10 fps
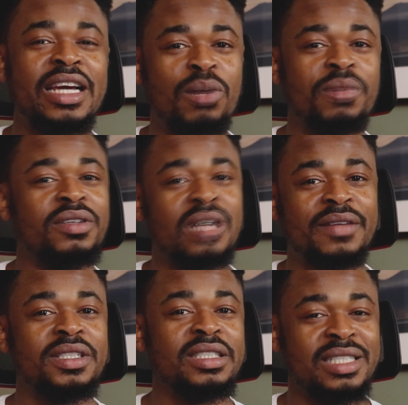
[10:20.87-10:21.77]
the help of a
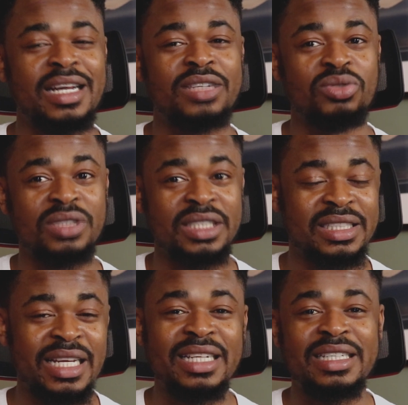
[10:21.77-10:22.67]
graphic designer to
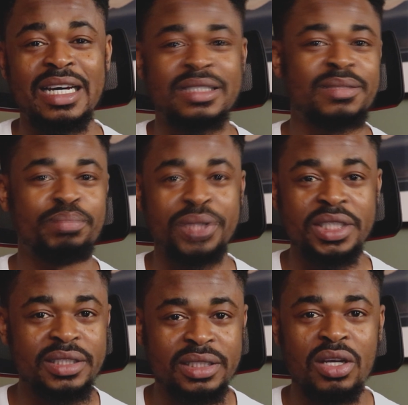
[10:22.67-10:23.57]
design that
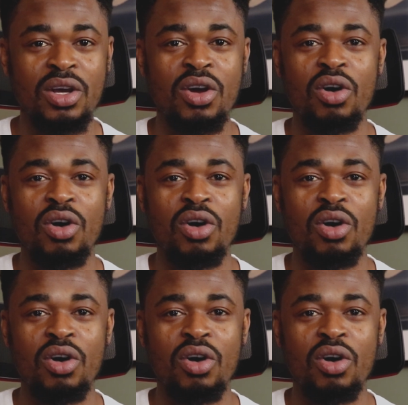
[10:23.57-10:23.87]
piece